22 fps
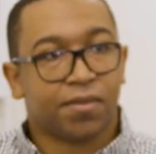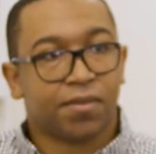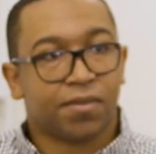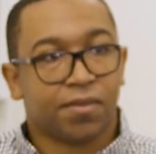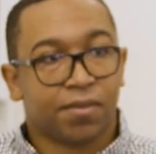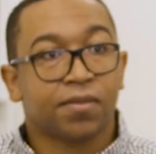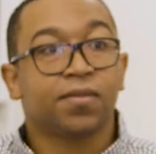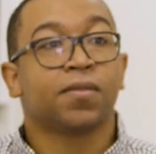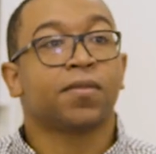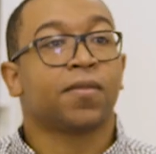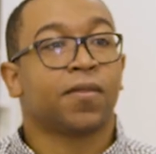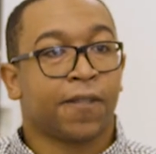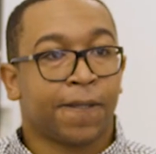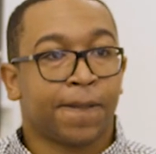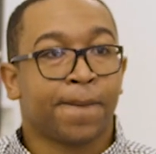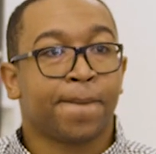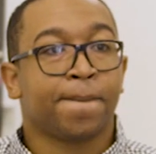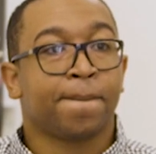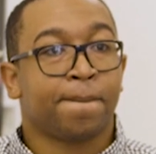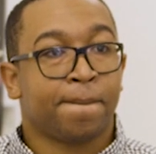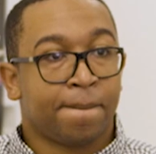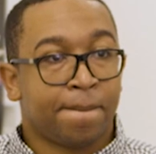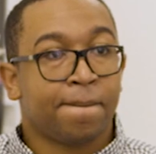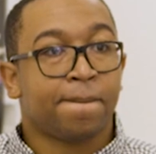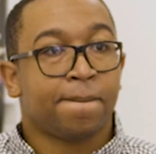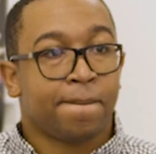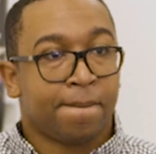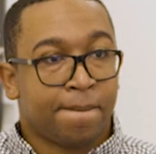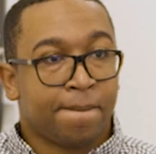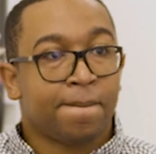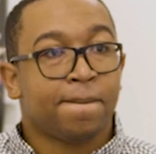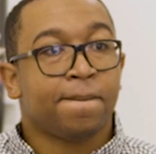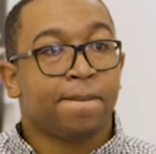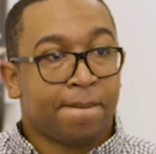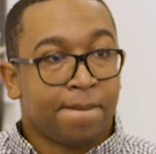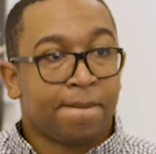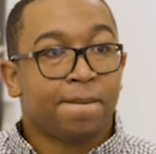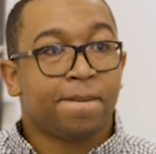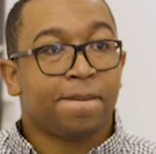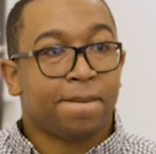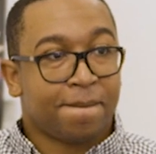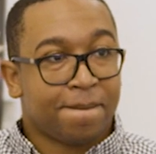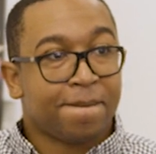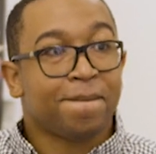which are currently right now brokers,
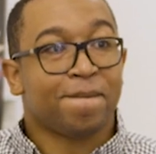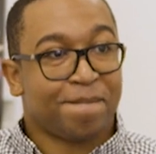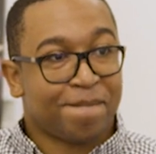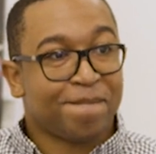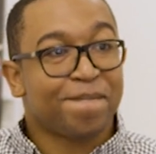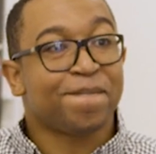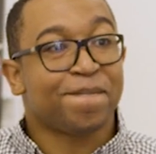uh,